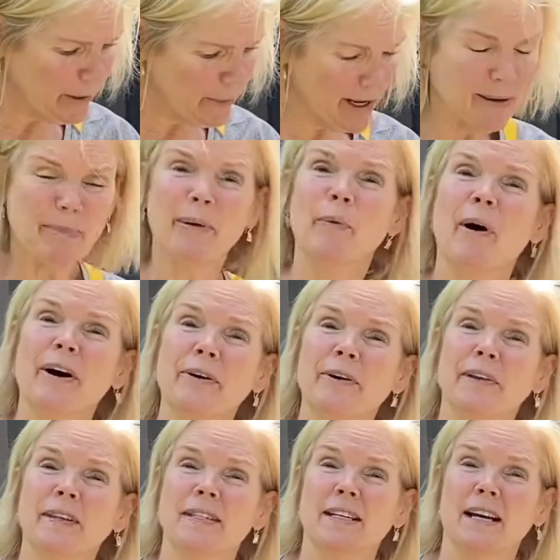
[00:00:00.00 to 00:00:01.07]
want to be watering
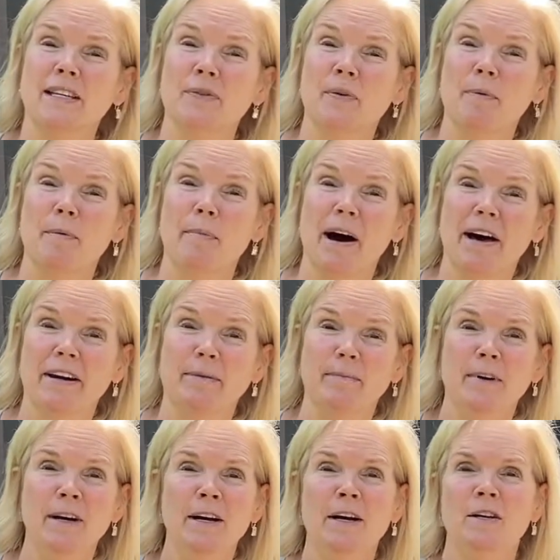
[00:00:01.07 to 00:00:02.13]
these guys from the bottom.
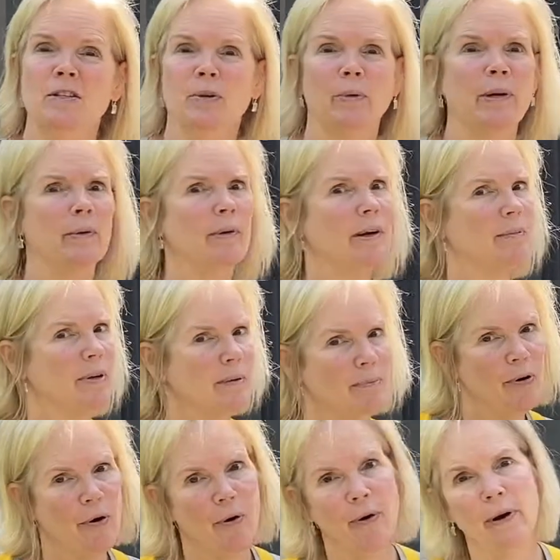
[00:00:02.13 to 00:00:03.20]
So we don't want to be
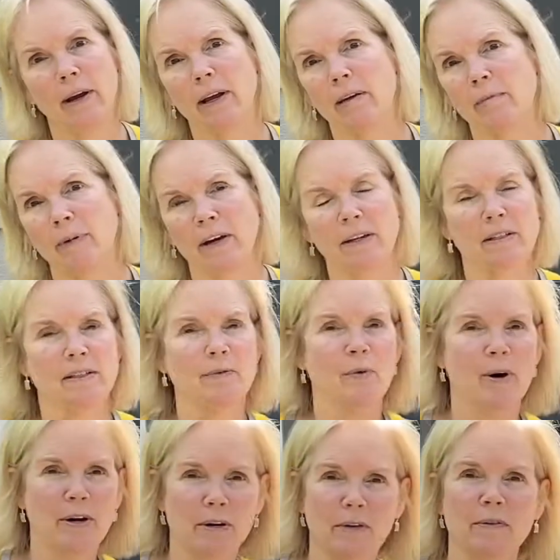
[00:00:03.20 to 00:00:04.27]
pouring buckets of
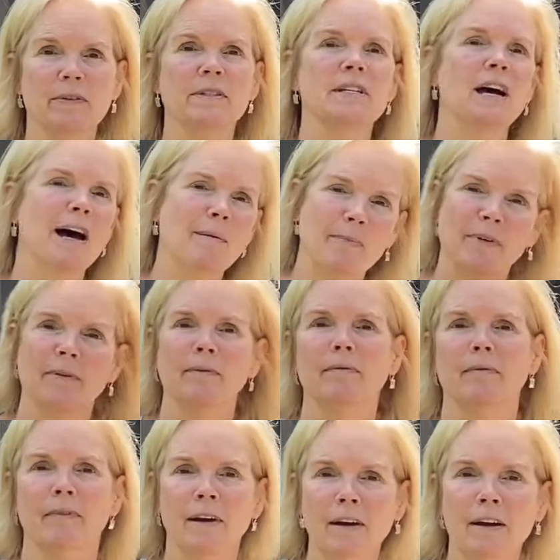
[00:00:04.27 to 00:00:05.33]
water over the top and
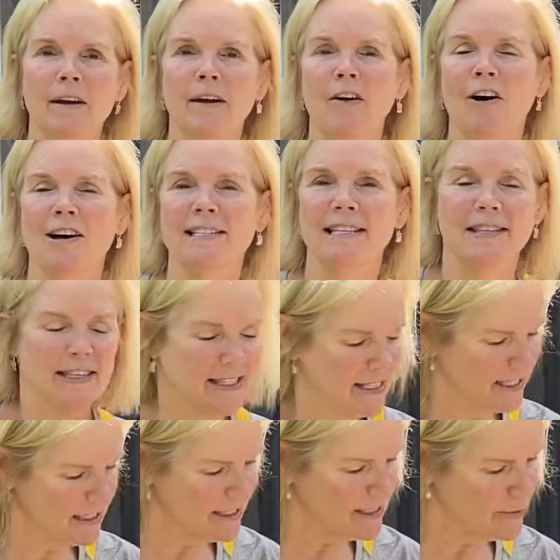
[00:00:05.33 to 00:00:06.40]
causing the
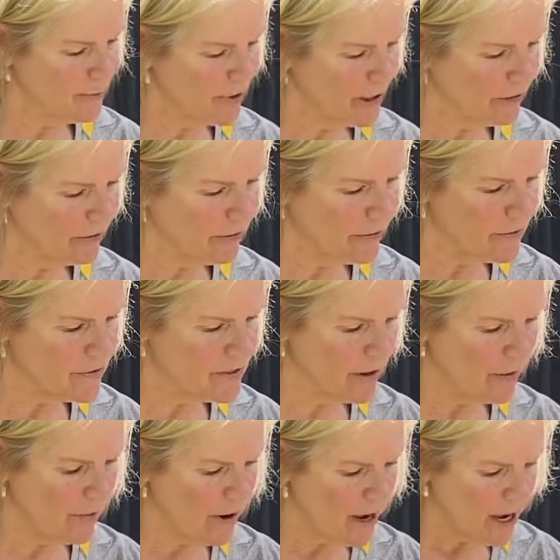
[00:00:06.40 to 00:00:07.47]
seeds to break loose.
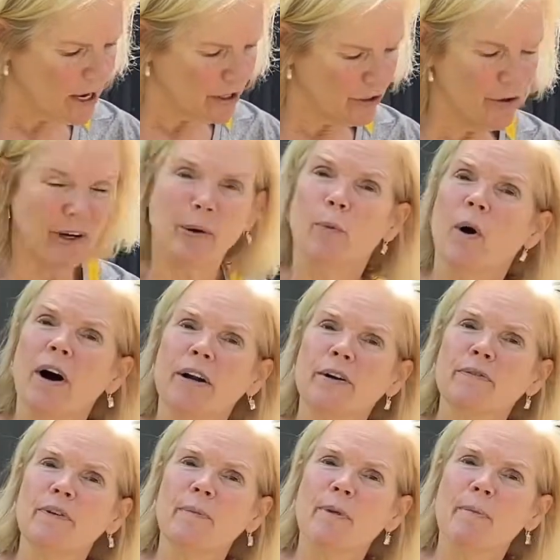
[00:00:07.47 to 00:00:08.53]
So you can water
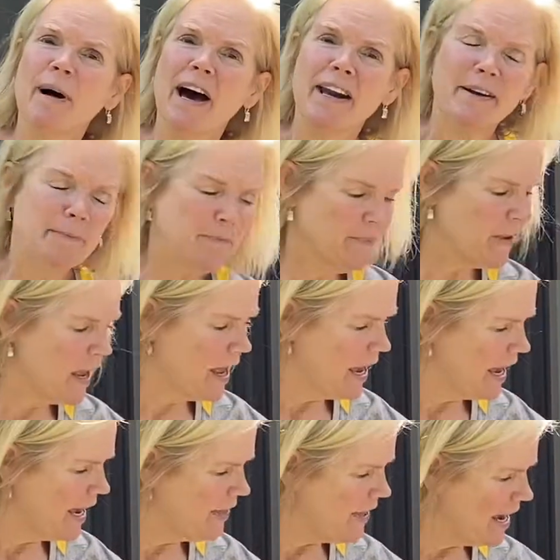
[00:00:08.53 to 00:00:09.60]
from the bottom,
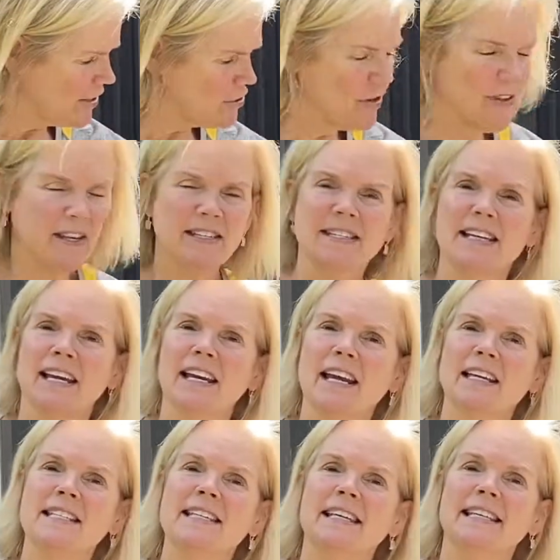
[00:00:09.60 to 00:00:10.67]
and actually they stay
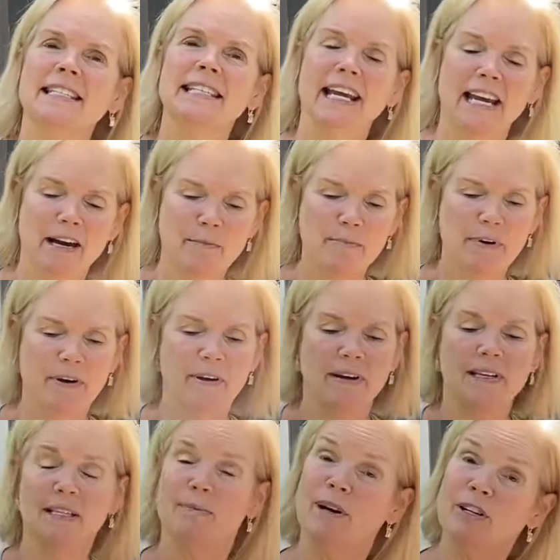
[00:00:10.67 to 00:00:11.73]
nice and damp,
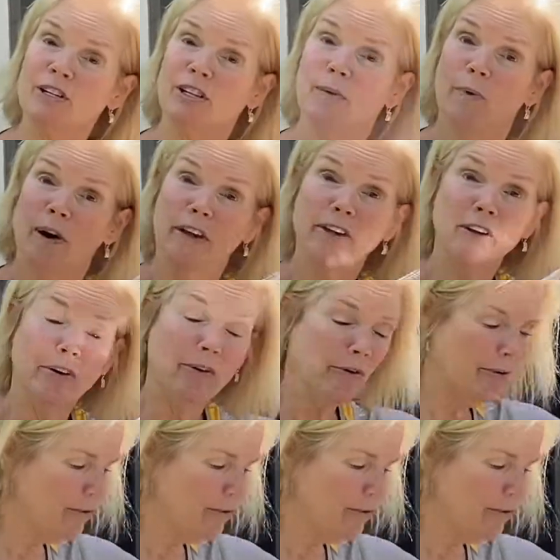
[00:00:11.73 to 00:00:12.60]
especially when you